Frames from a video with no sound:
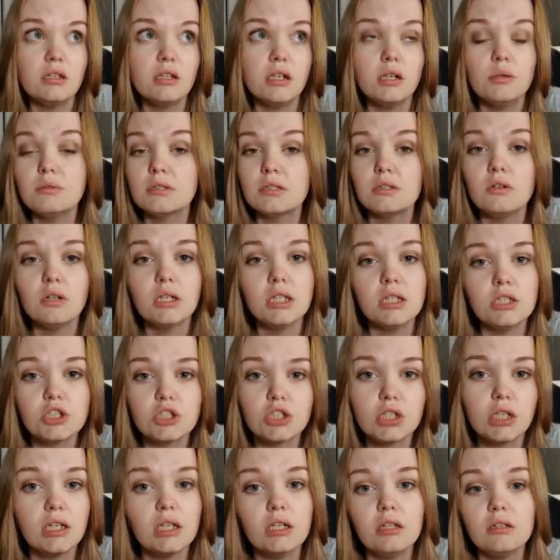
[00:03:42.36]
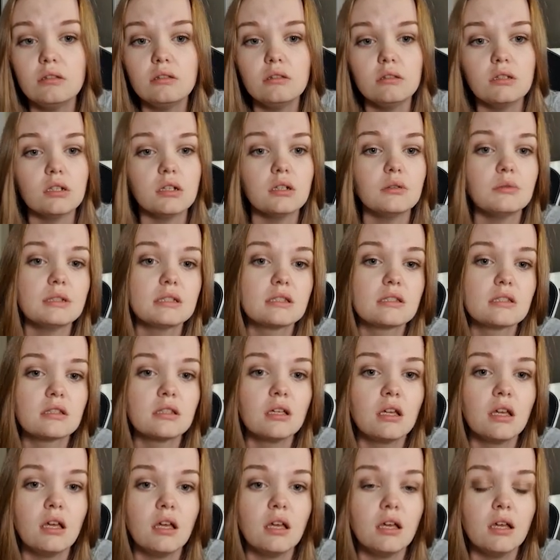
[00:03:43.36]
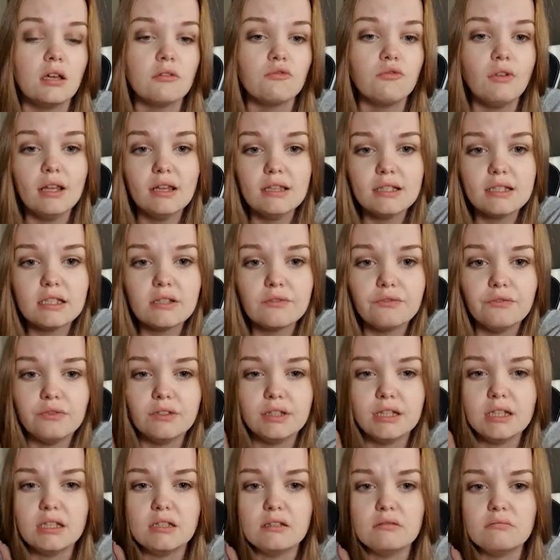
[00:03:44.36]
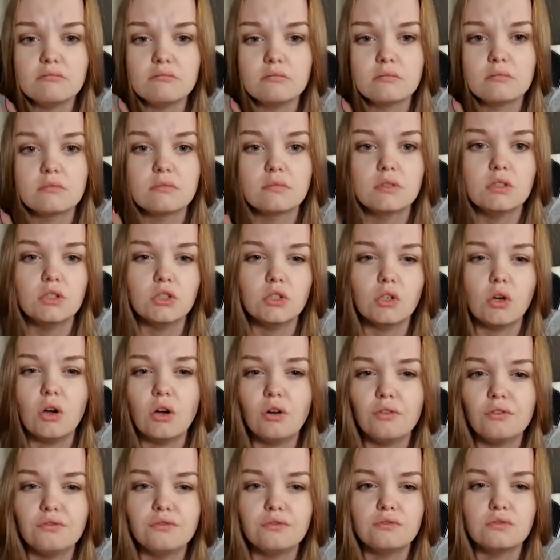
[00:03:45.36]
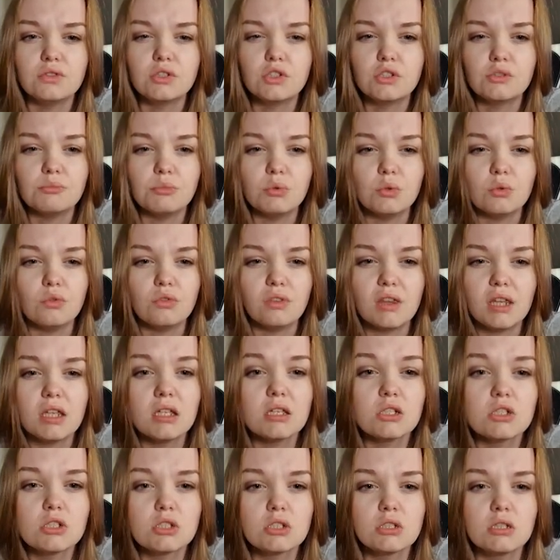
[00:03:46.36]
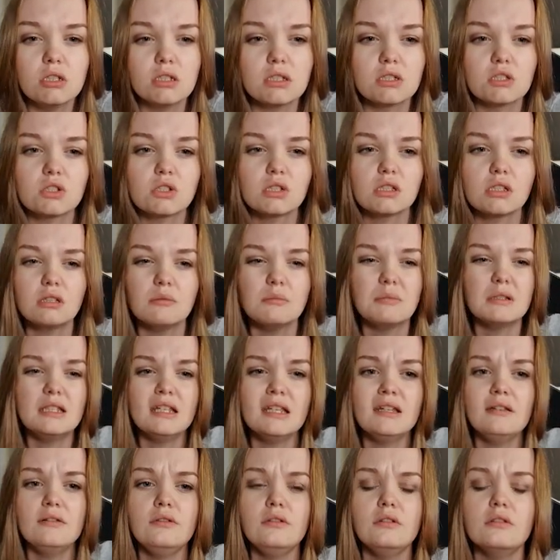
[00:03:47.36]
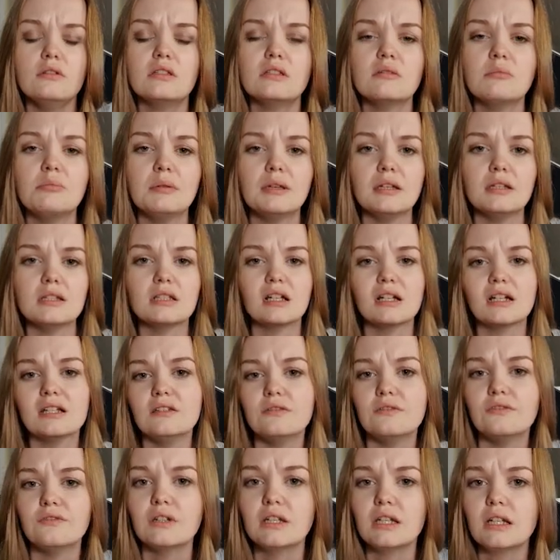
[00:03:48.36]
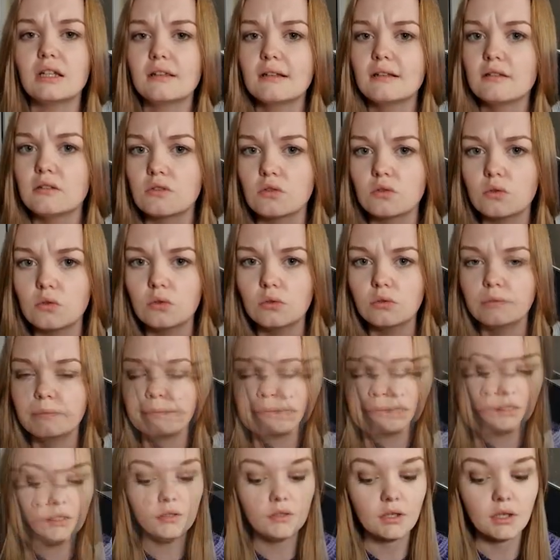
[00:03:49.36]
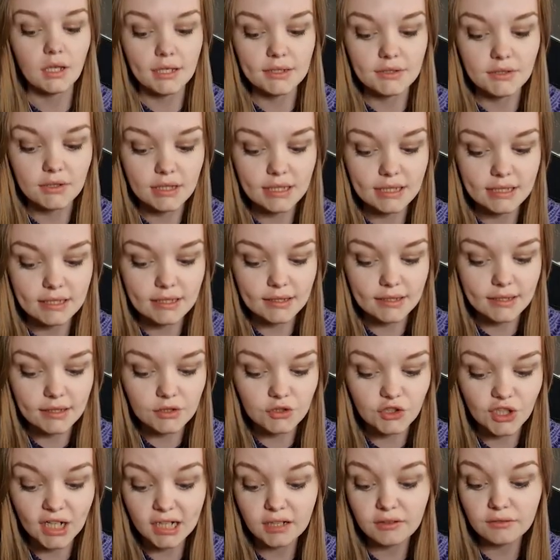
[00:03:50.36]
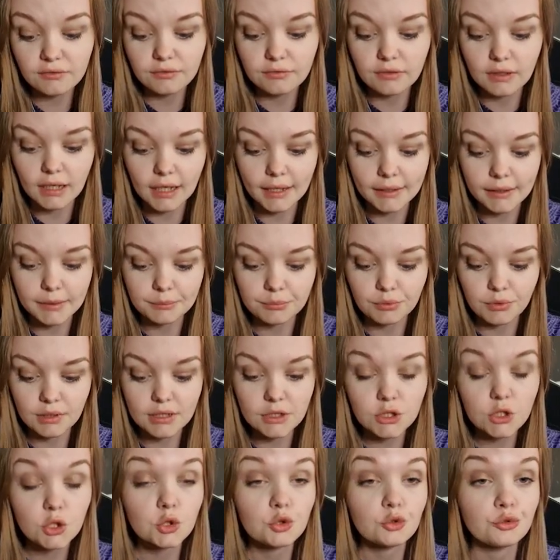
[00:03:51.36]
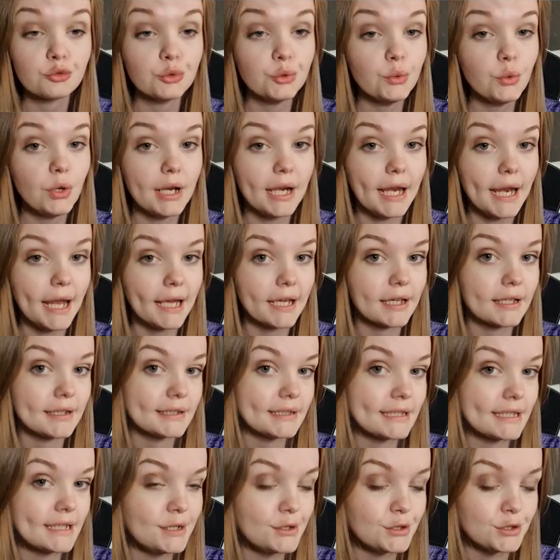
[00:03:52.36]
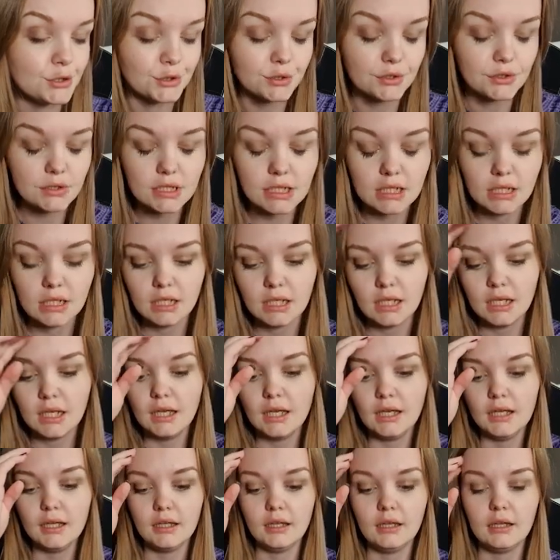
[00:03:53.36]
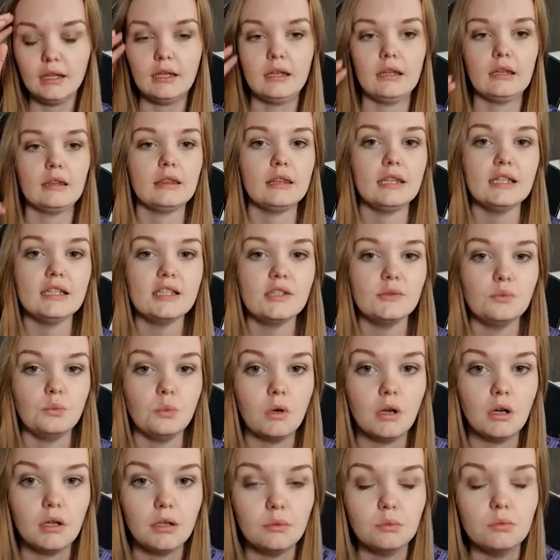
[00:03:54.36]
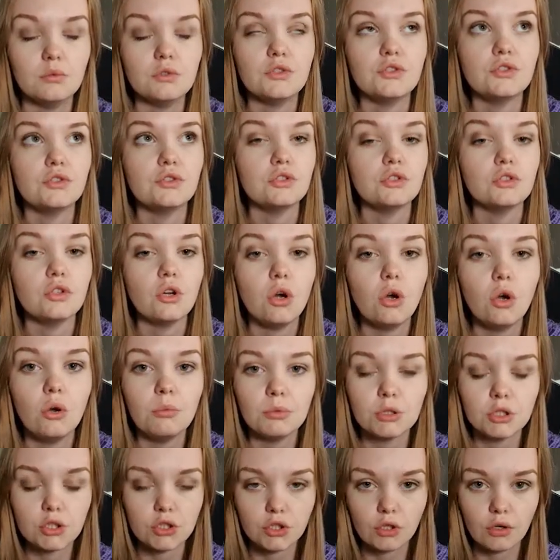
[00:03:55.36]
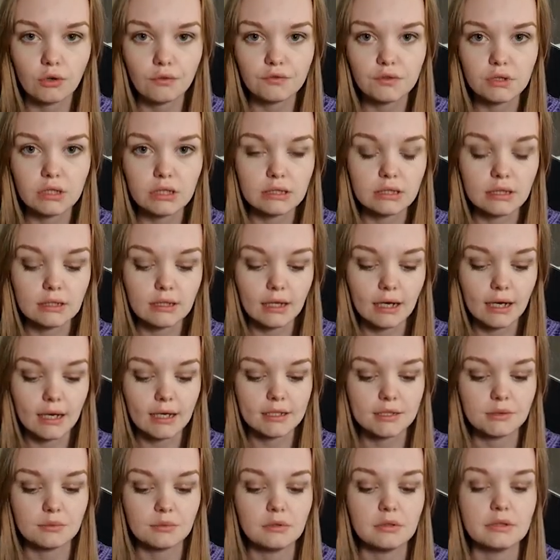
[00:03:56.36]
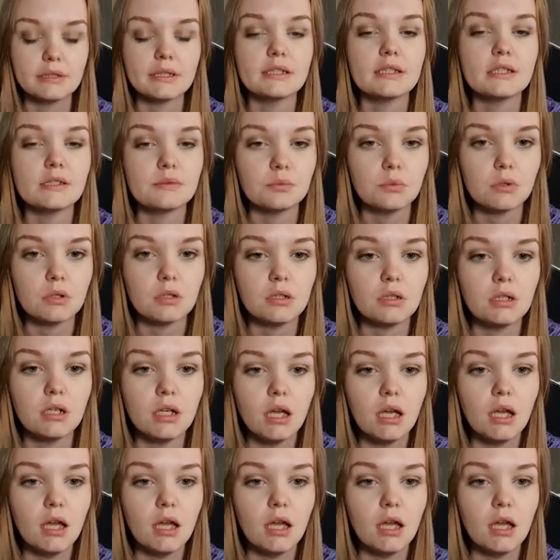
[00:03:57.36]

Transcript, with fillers: you know, it's not itchy. You know, it's relatively soft, smoothish. It's just the material's a bit tight-fitting, that's all. Okay, so this is the Dragonfly print crew neck t-shirt. Now this one was so much softer than the last one. This one